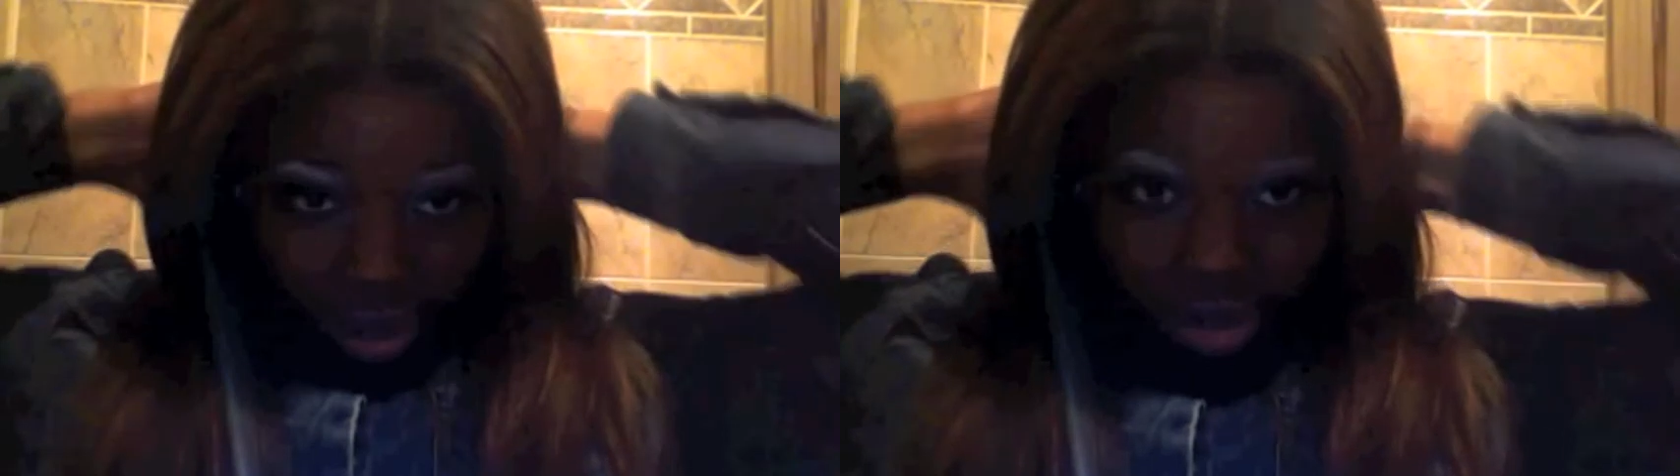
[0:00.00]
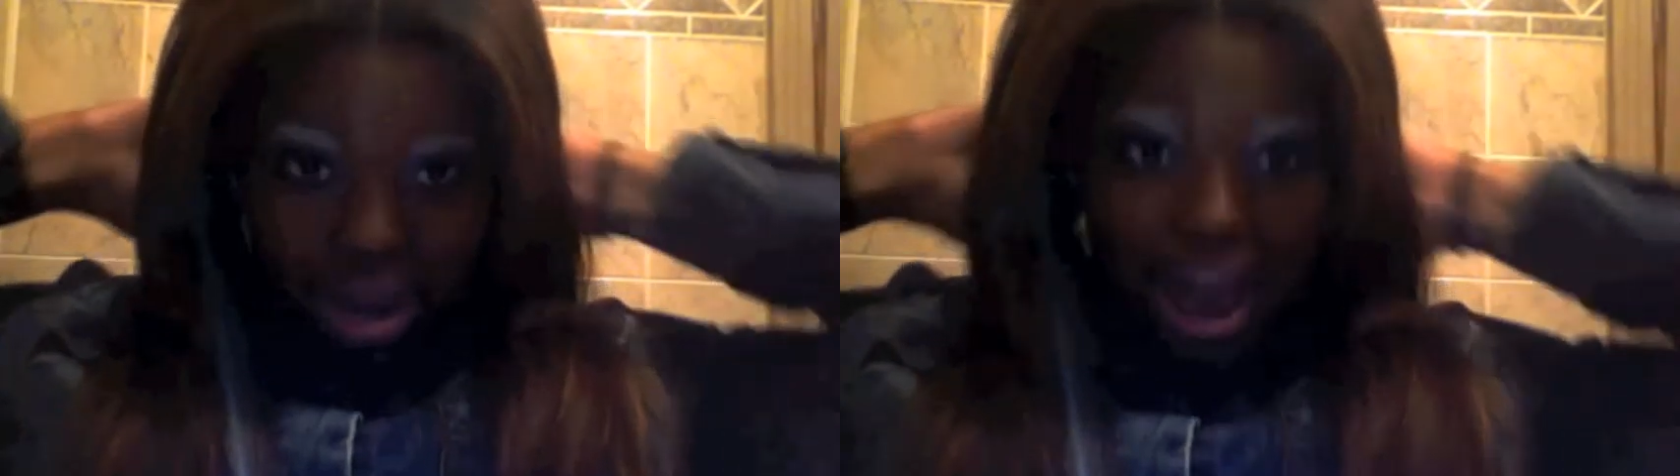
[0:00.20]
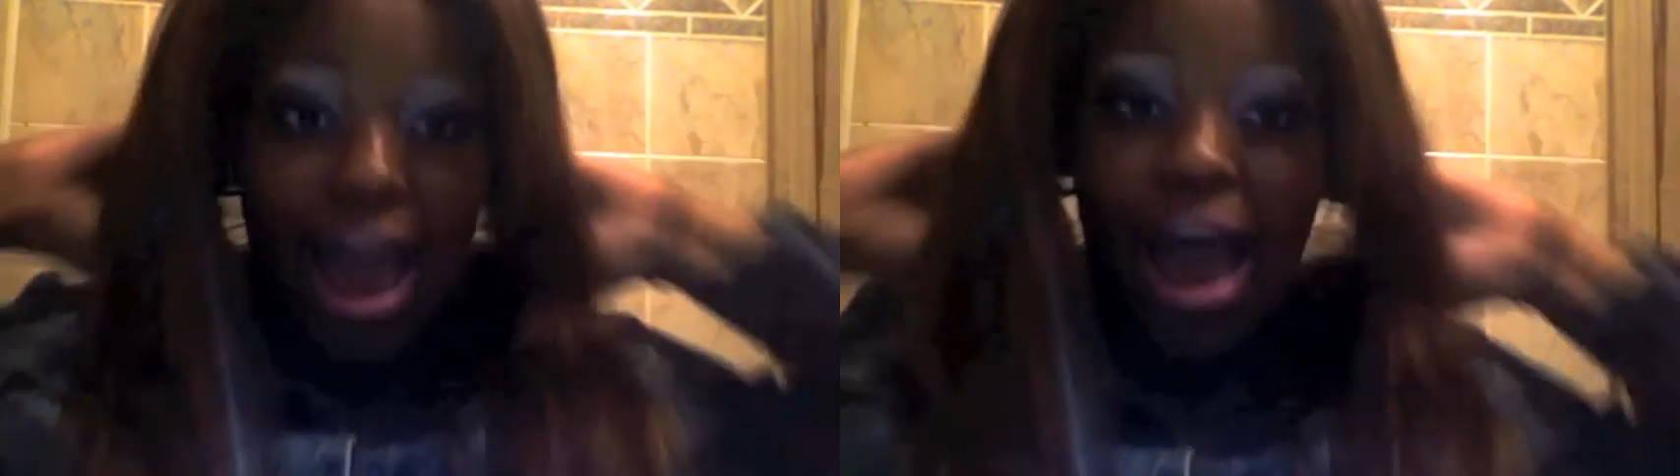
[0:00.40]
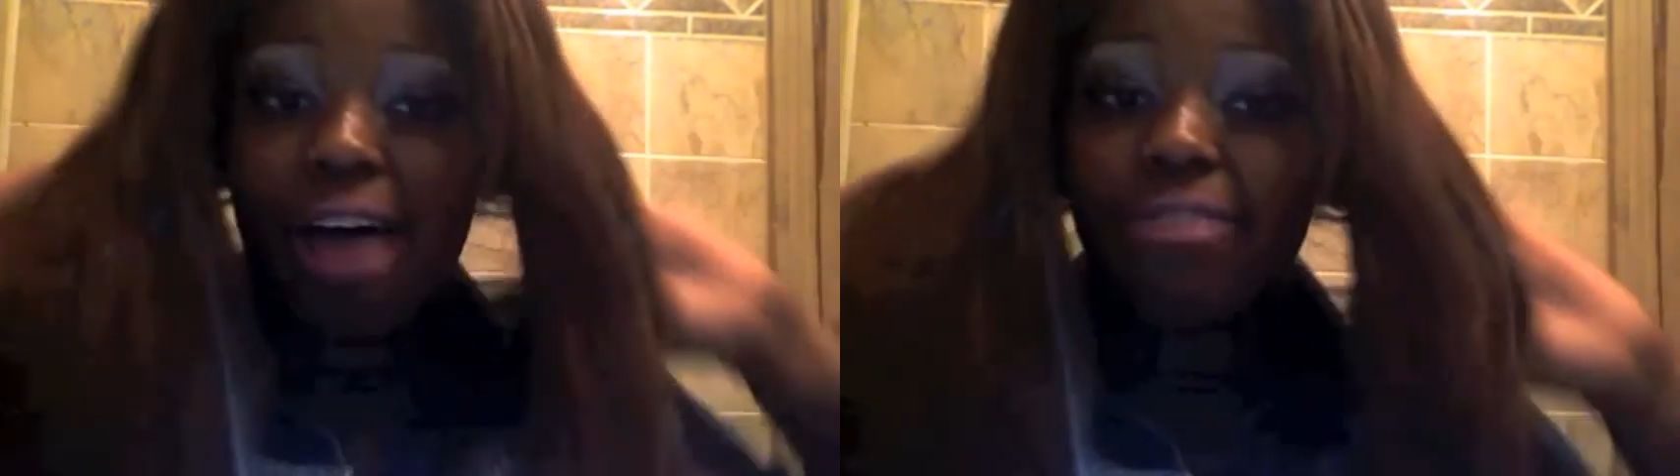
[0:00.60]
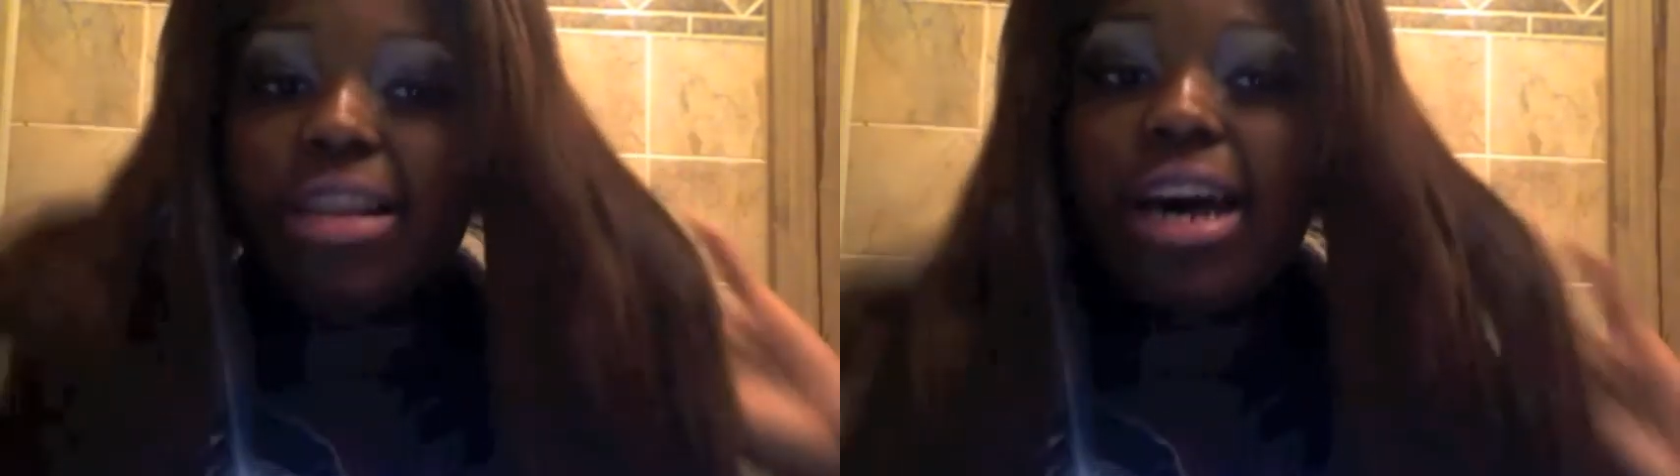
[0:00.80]
in
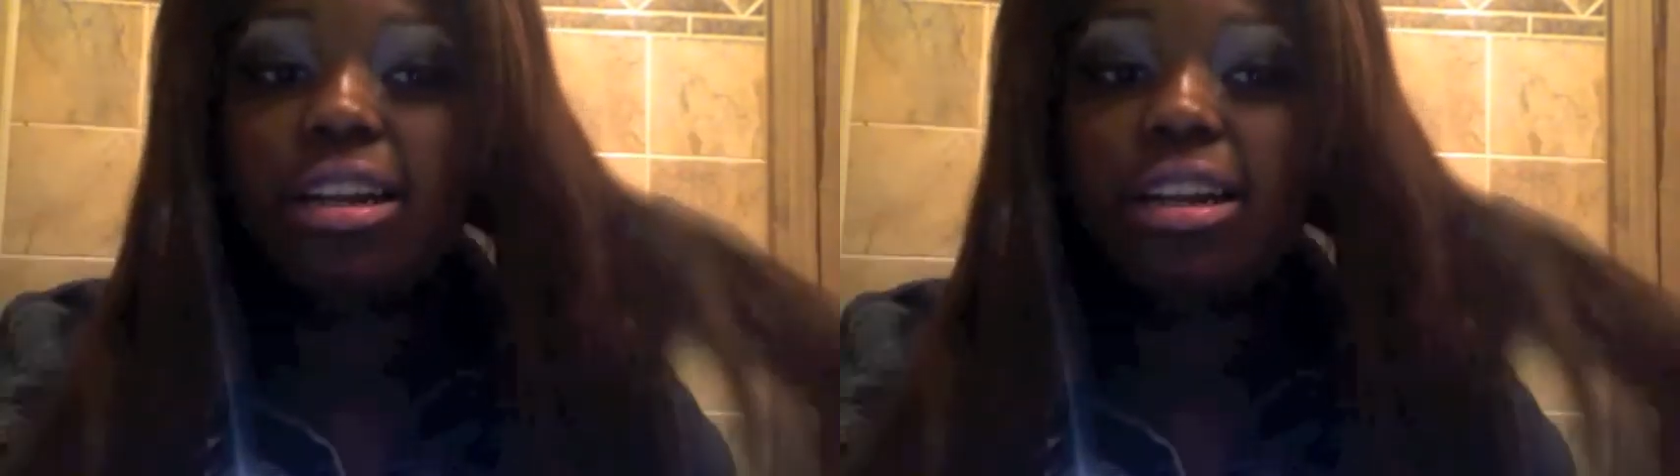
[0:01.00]
half like